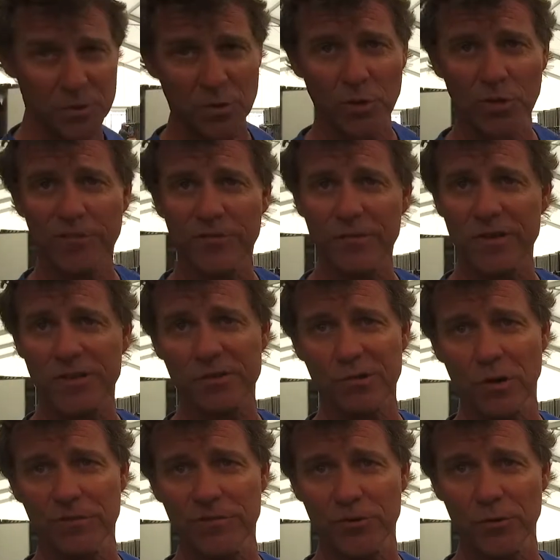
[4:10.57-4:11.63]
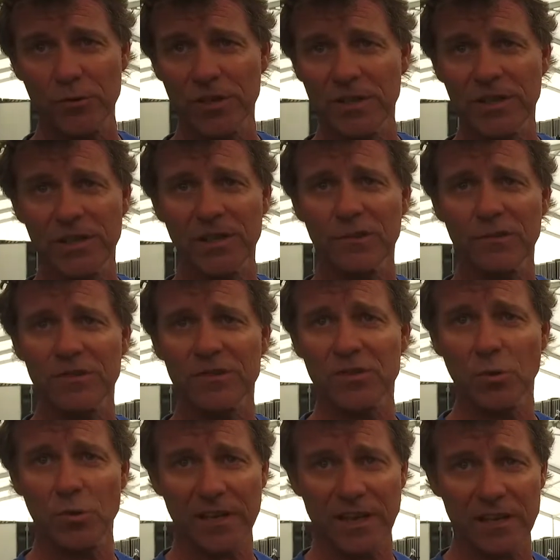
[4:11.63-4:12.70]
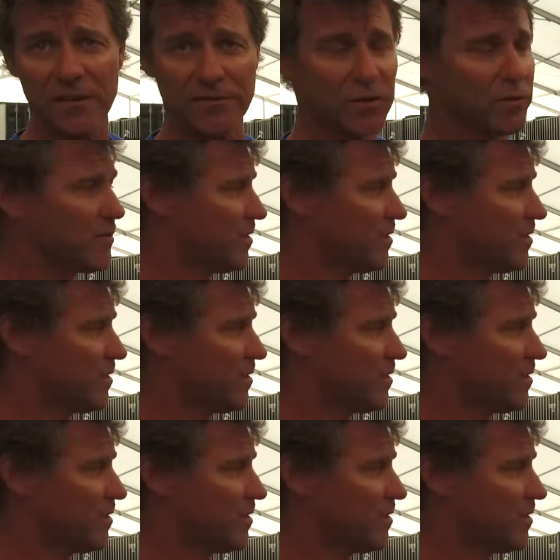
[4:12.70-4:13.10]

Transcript: doing all their freeze-dried food in here and sorting out a few